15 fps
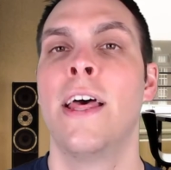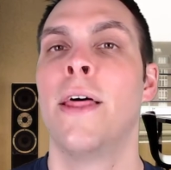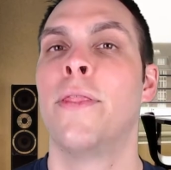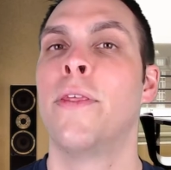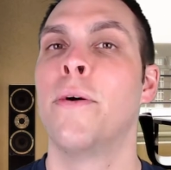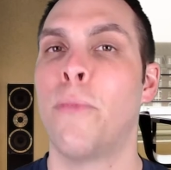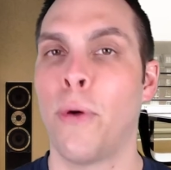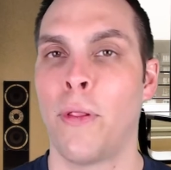
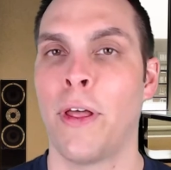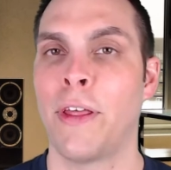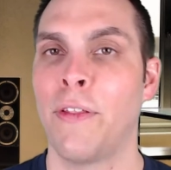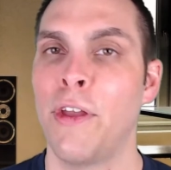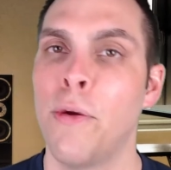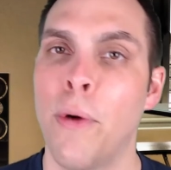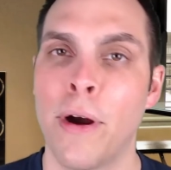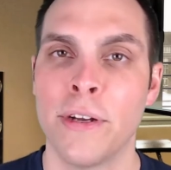the more likely
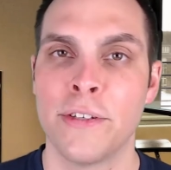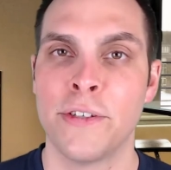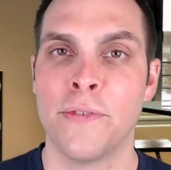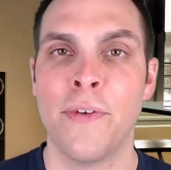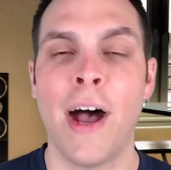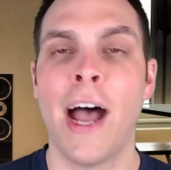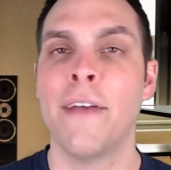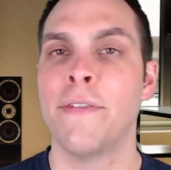you are to
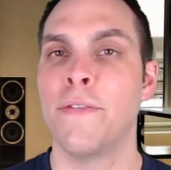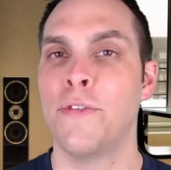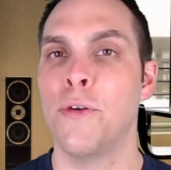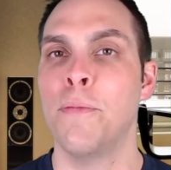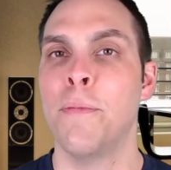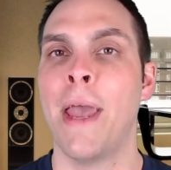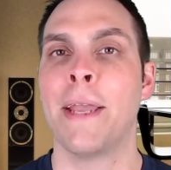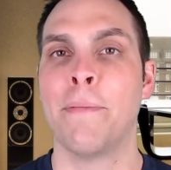survive. If you
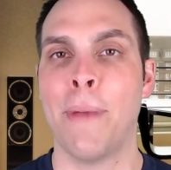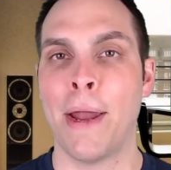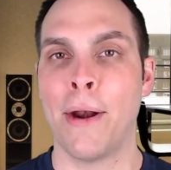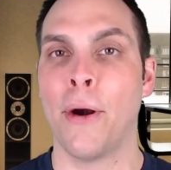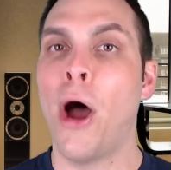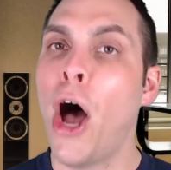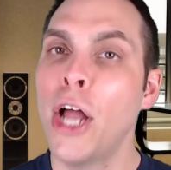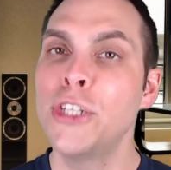make
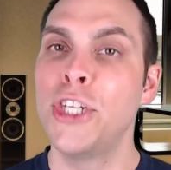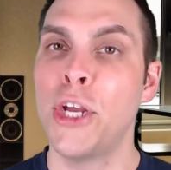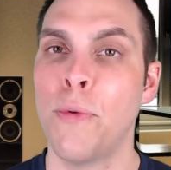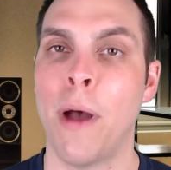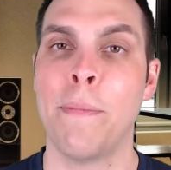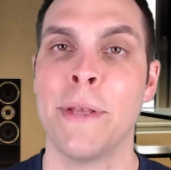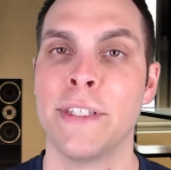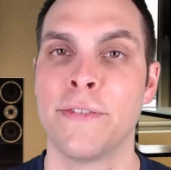better hunting
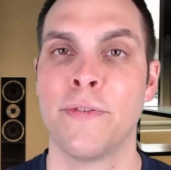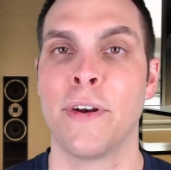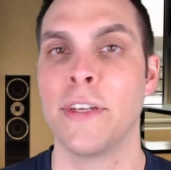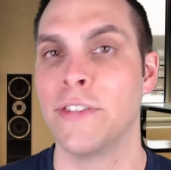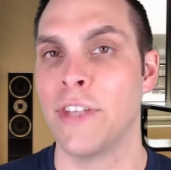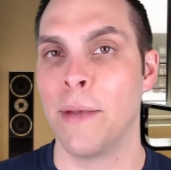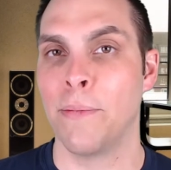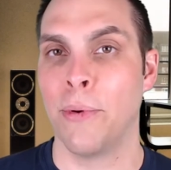weapons, for
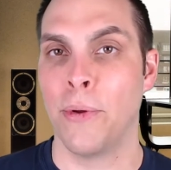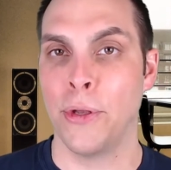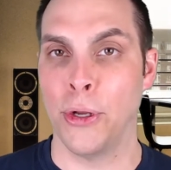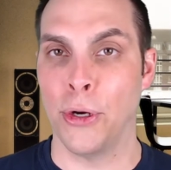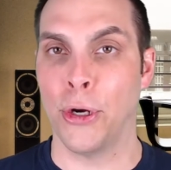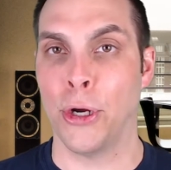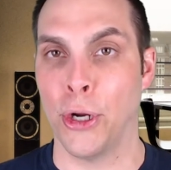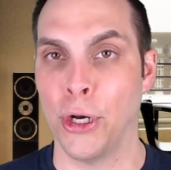example,
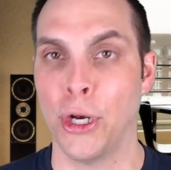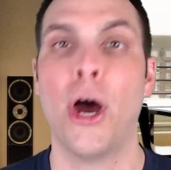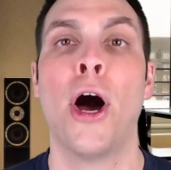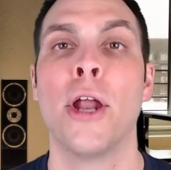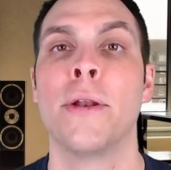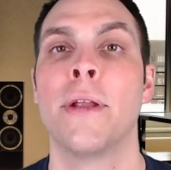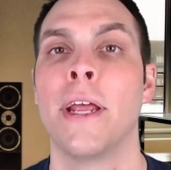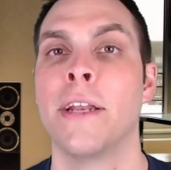you're going to
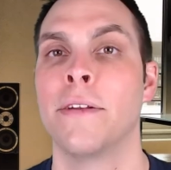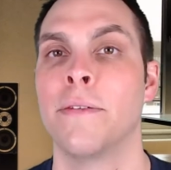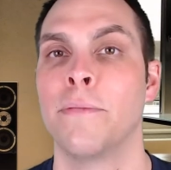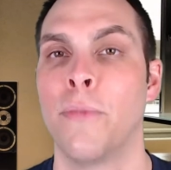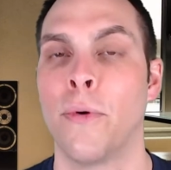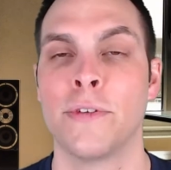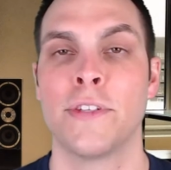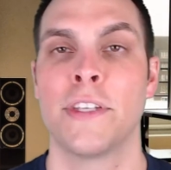hunt and
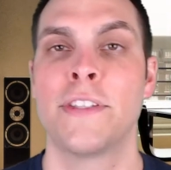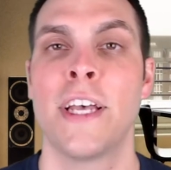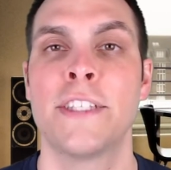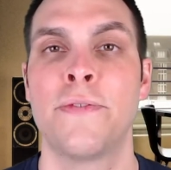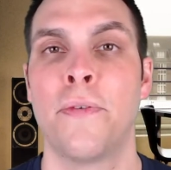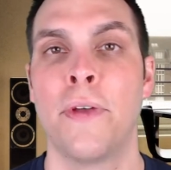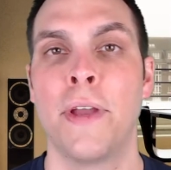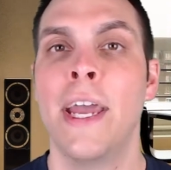more
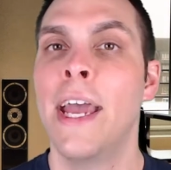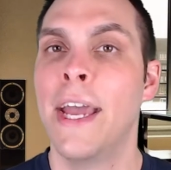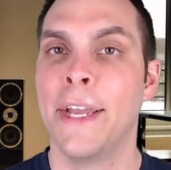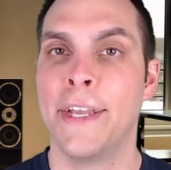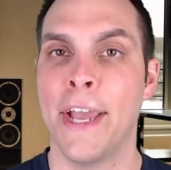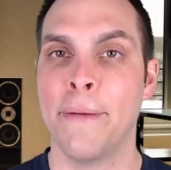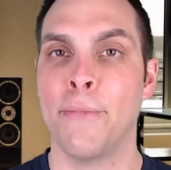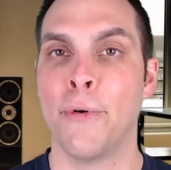successfully
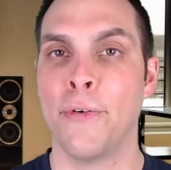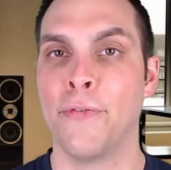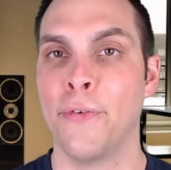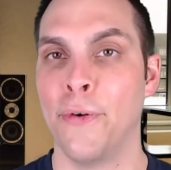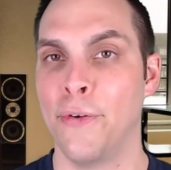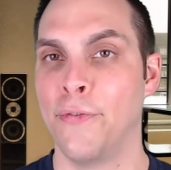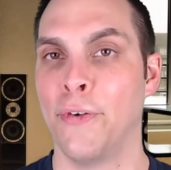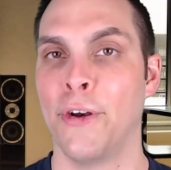get more
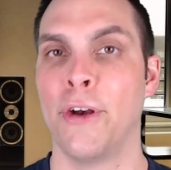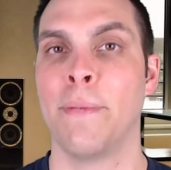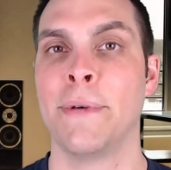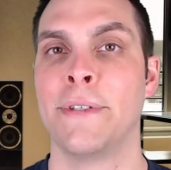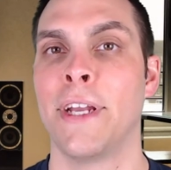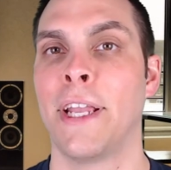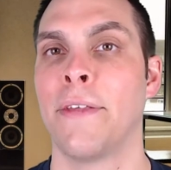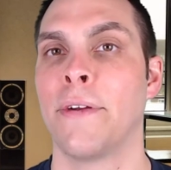food for your
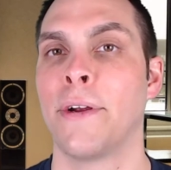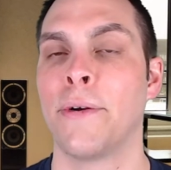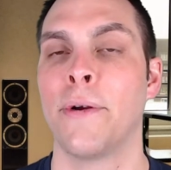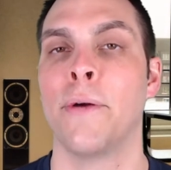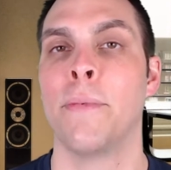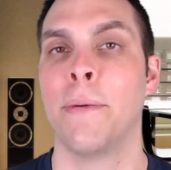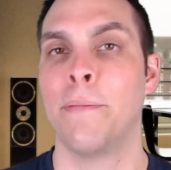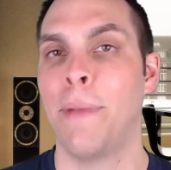particular
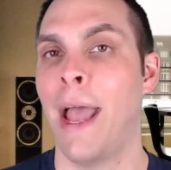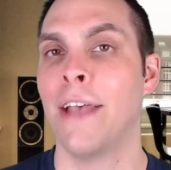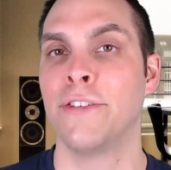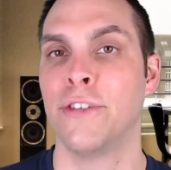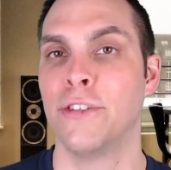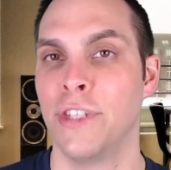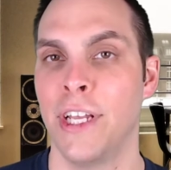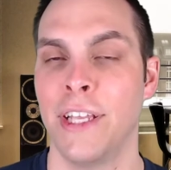group and pass
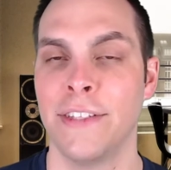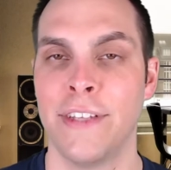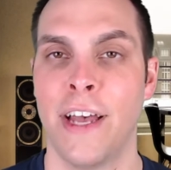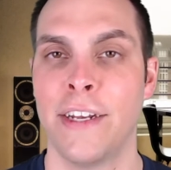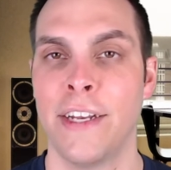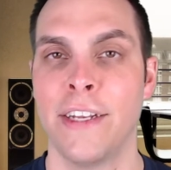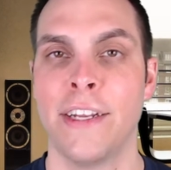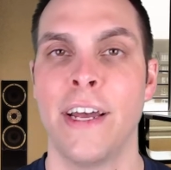your genes
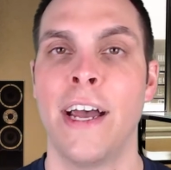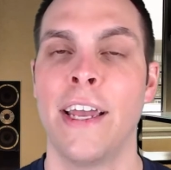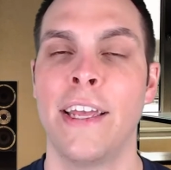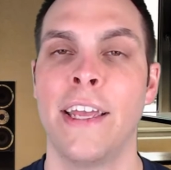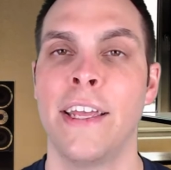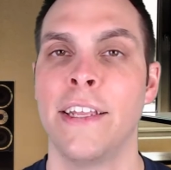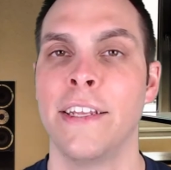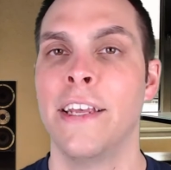on in
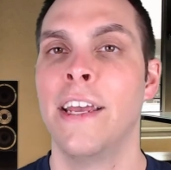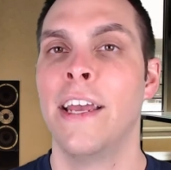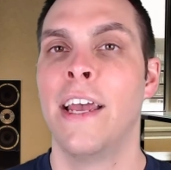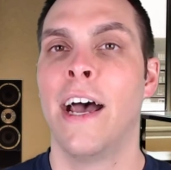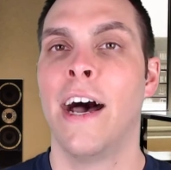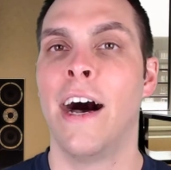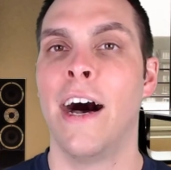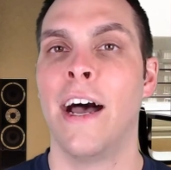in
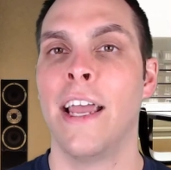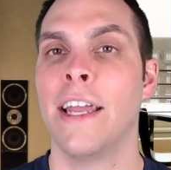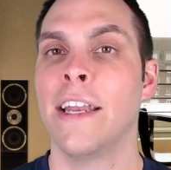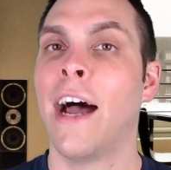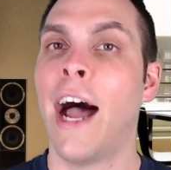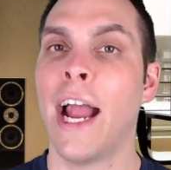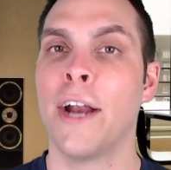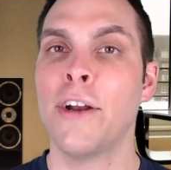uh, in a
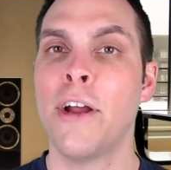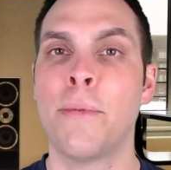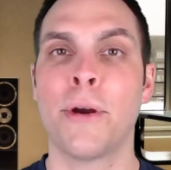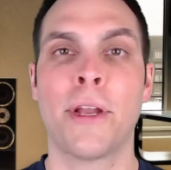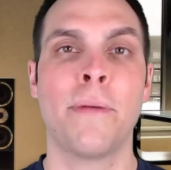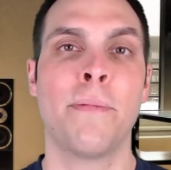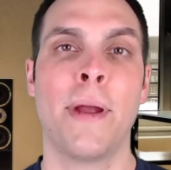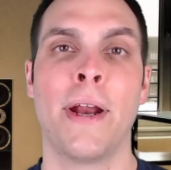higher number
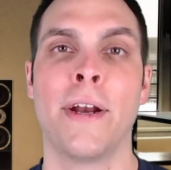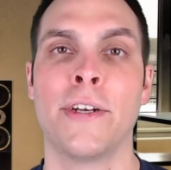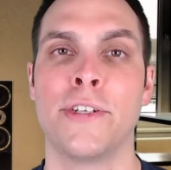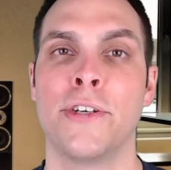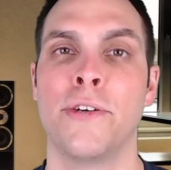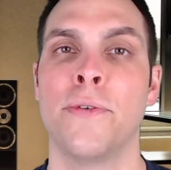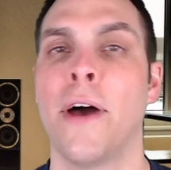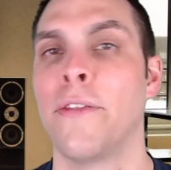compared
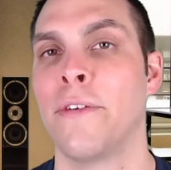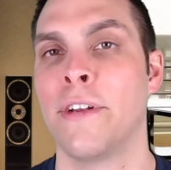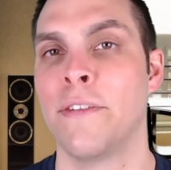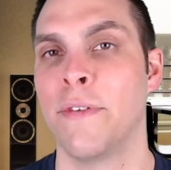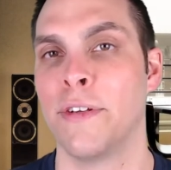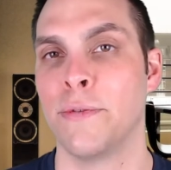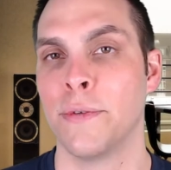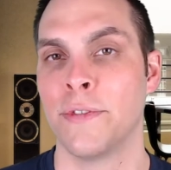to other
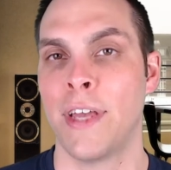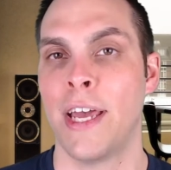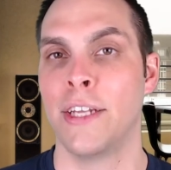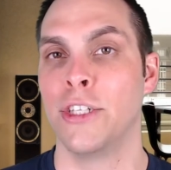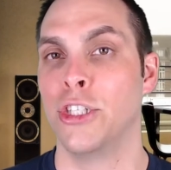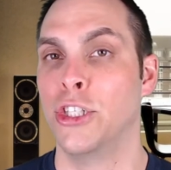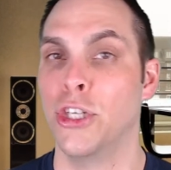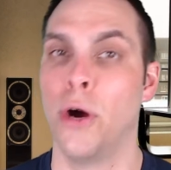individuals that
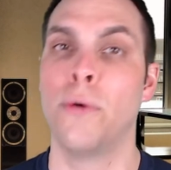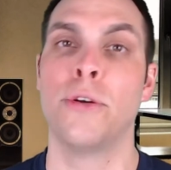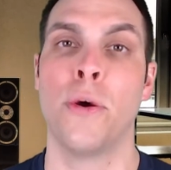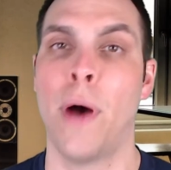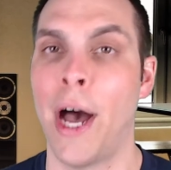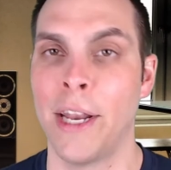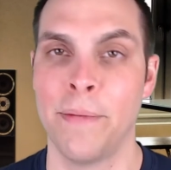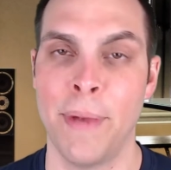don't know
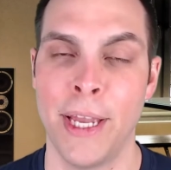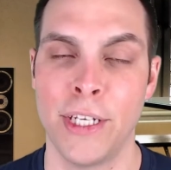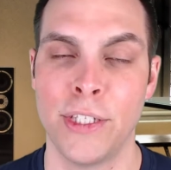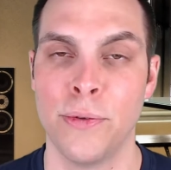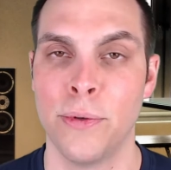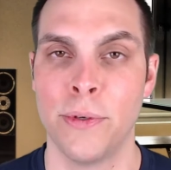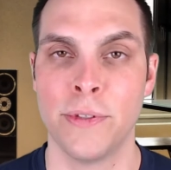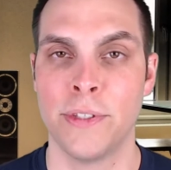how to make
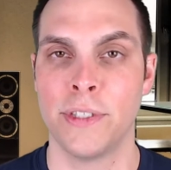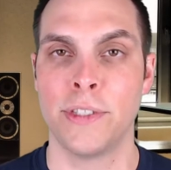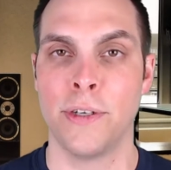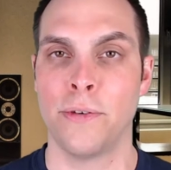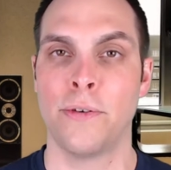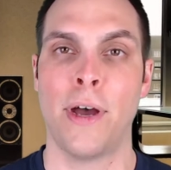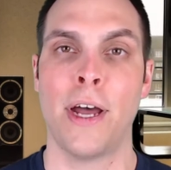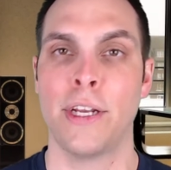tools and
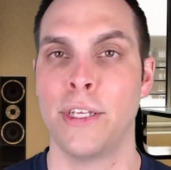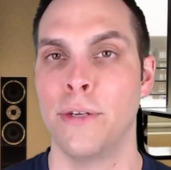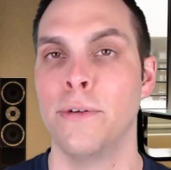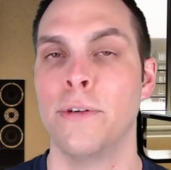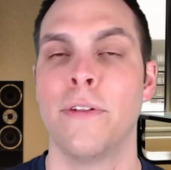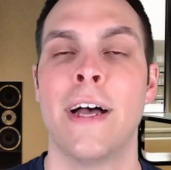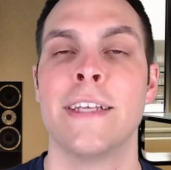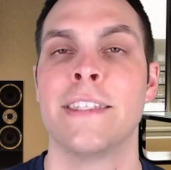don't know how to
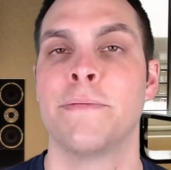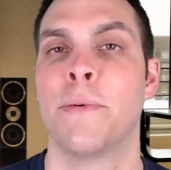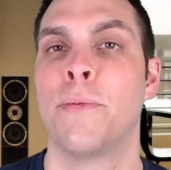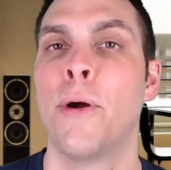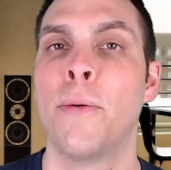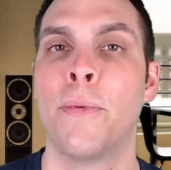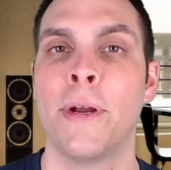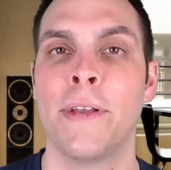utilize them
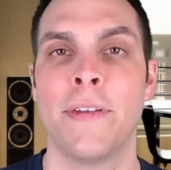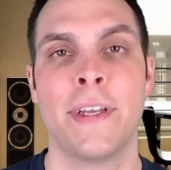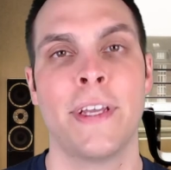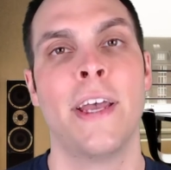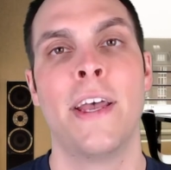appropriately.